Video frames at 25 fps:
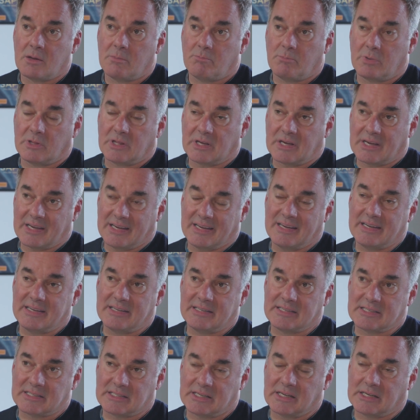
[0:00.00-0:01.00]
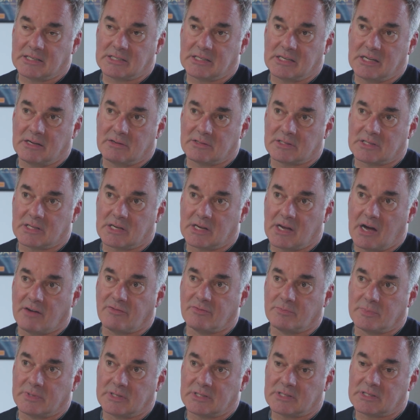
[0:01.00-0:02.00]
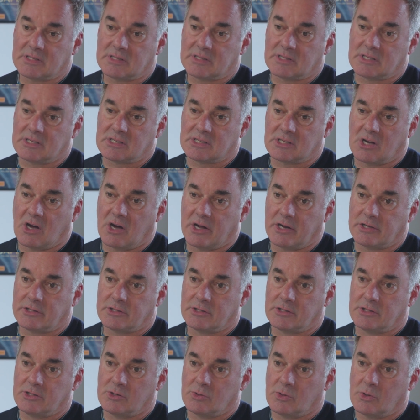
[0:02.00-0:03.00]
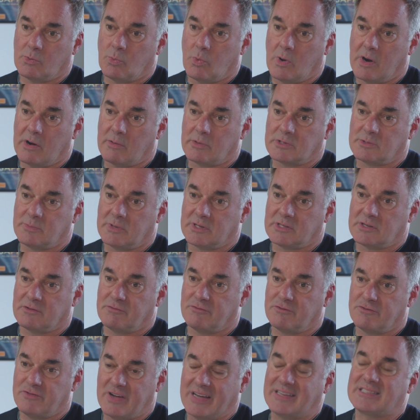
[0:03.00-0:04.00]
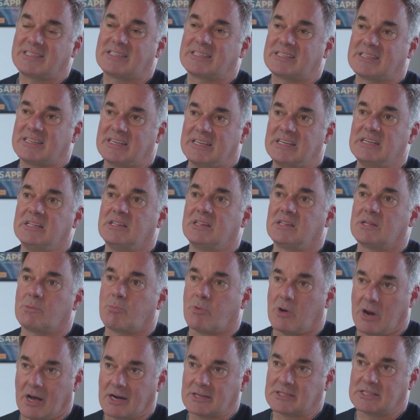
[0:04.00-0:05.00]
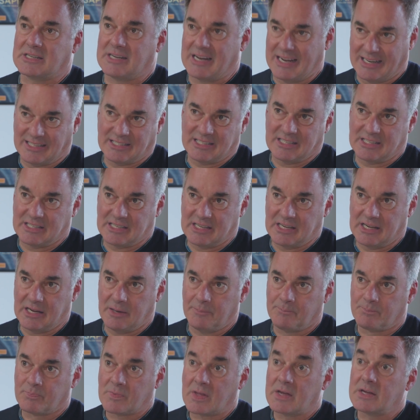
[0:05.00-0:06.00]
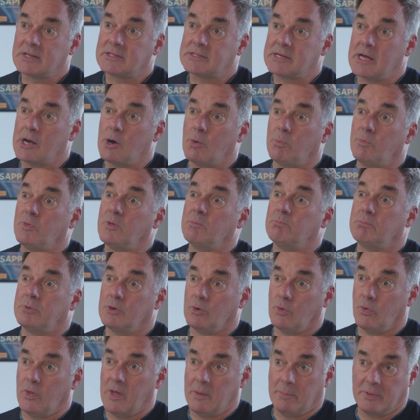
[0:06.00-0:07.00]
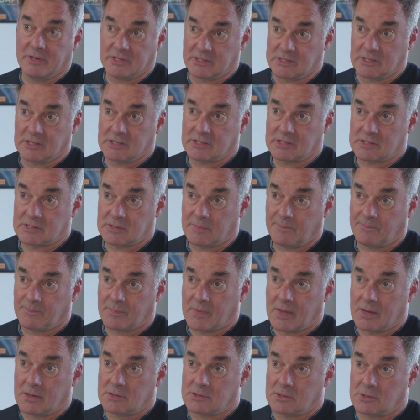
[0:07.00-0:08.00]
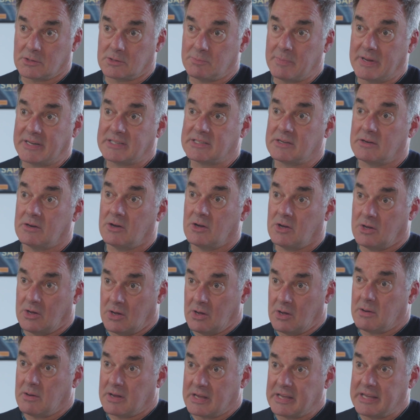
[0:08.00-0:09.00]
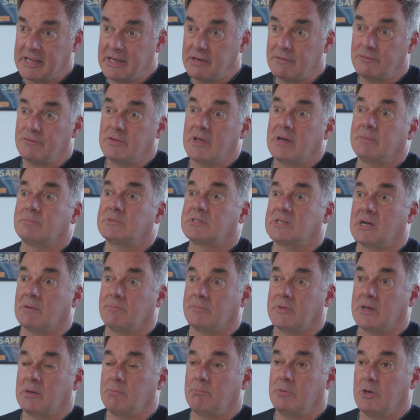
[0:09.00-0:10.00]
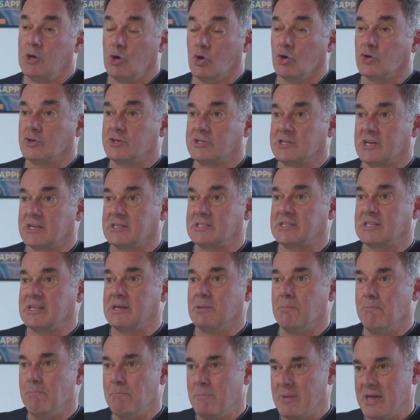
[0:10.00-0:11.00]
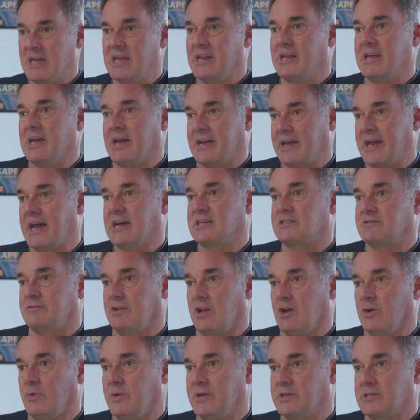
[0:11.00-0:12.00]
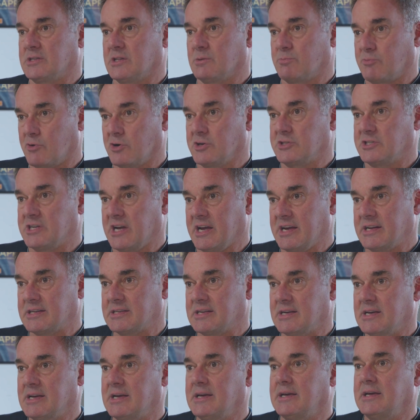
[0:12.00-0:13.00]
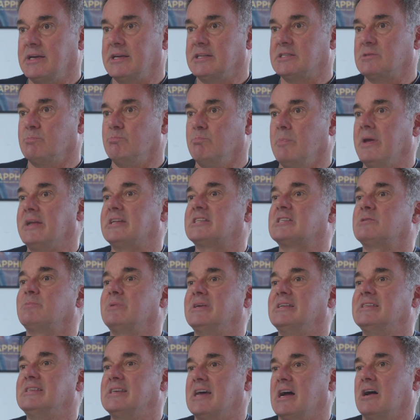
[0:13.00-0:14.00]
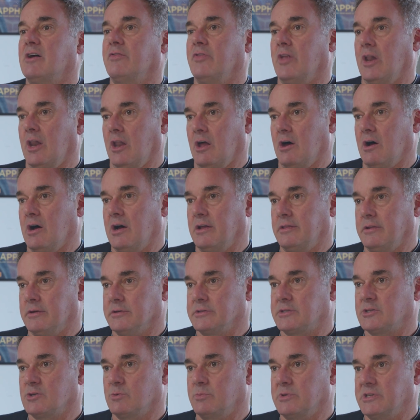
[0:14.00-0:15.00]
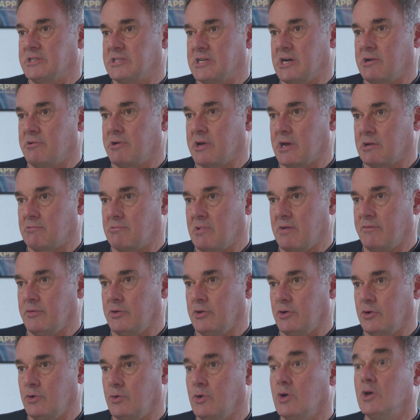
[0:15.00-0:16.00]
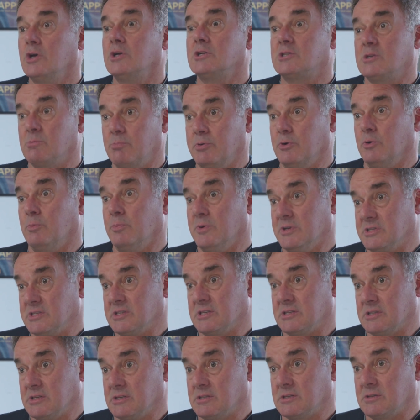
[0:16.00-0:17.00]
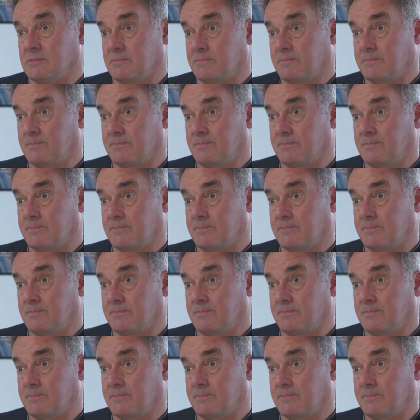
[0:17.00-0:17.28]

But the key distinction here is the government decided to do it where it was meant to vest in the production entity to help them build their business. So it's meant to give them something beyond just the immediate cash flow into the project. It's meant to be down the line, they'll still be sharing in revenue to build businesses.